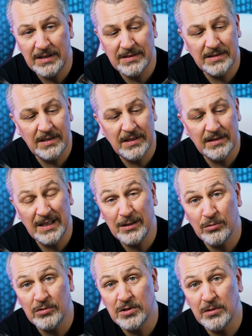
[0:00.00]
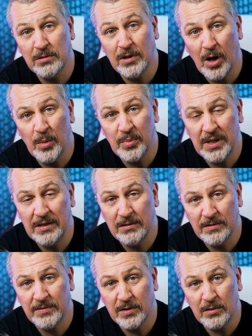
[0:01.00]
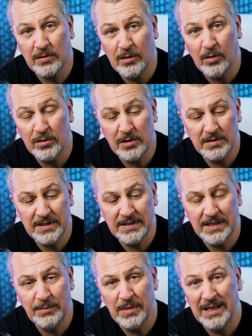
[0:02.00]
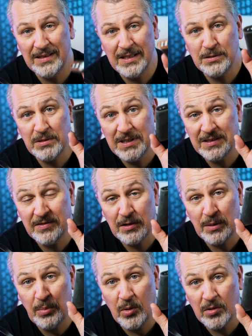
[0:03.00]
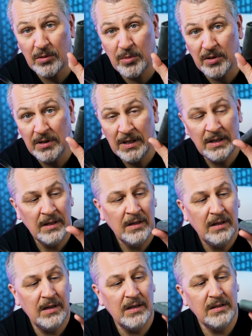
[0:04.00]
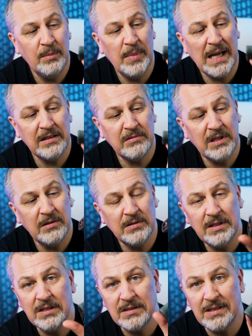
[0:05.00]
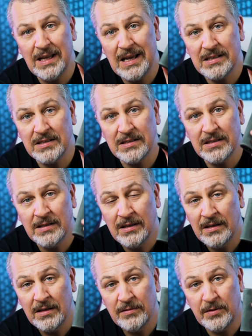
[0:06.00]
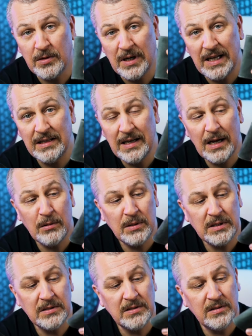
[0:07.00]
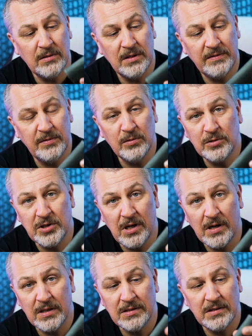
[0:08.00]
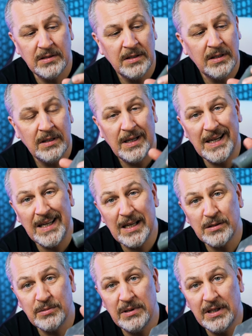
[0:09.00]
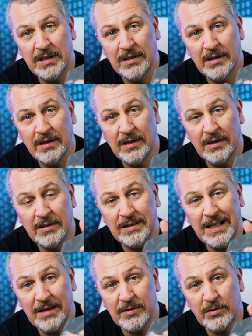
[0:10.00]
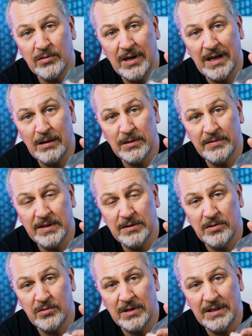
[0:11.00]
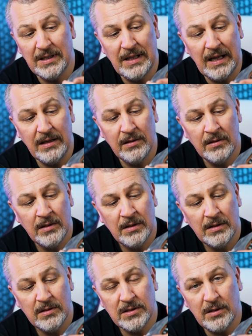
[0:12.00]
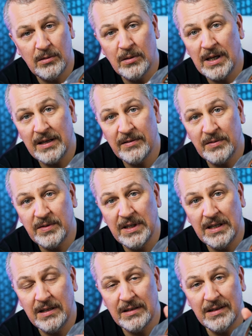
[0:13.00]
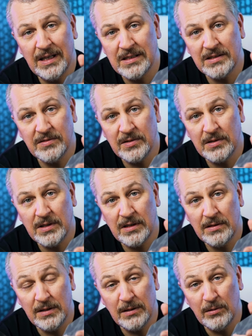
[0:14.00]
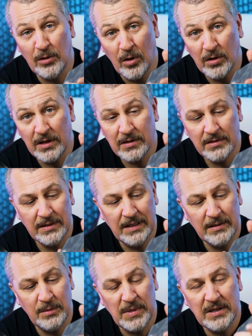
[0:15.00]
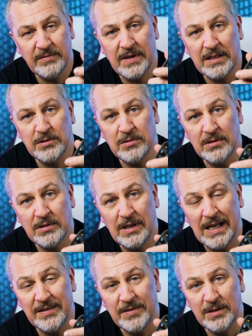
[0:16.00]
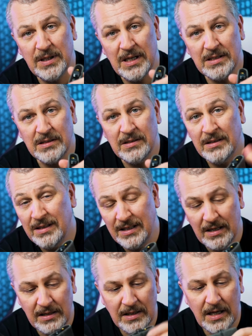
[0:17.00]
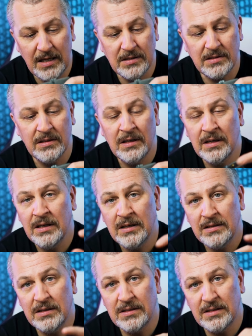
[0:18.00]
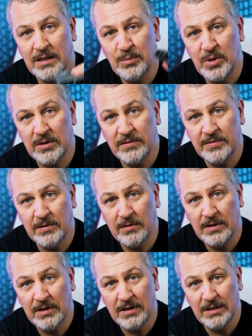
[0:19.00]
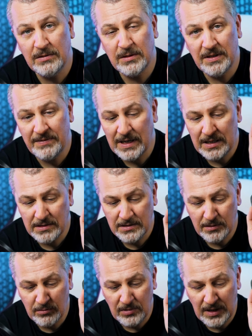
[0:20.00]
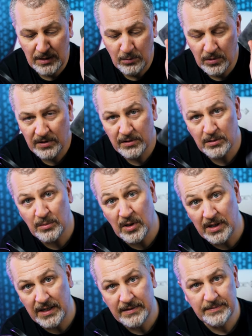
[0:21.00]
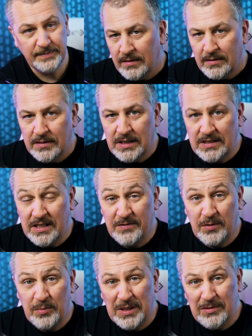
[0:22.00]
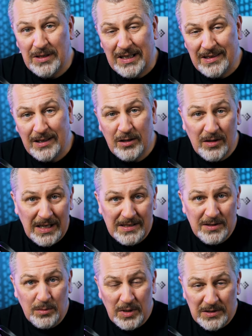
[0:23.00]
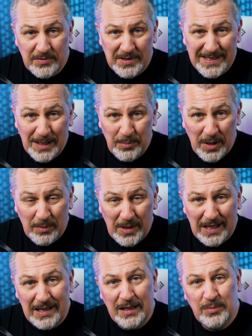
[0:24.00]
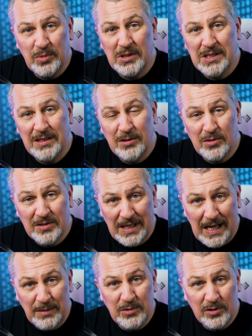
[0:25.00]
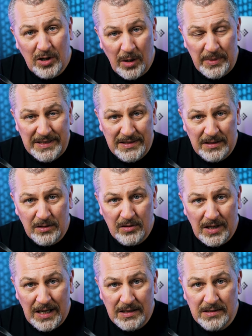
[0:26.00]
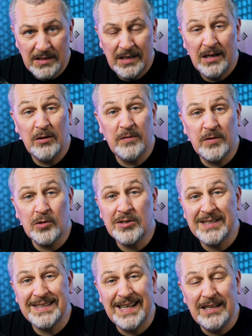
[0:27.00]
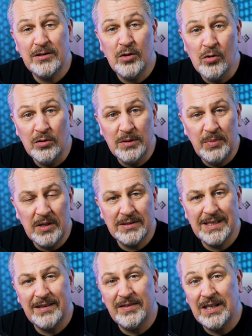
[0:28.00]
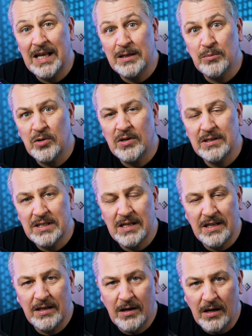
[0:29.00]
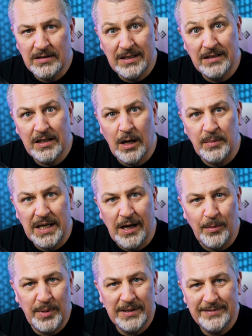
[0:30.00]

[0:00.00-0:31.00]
It's the crucial component of your audio system. And this one is very portable. The battery on this lasts for 8 hours on a full charge. I actually never ran out of it during the day. So I have a feeling it lasts for a little longer than the manufacturer advertised. In any case, this is a beautiful little device, really worth your money. That's it from me today. Thank you guys so much for stopping by. I appreciate your time, your comments, and your likes. And of course, stay tuned because I have a lot more exciting content coming up.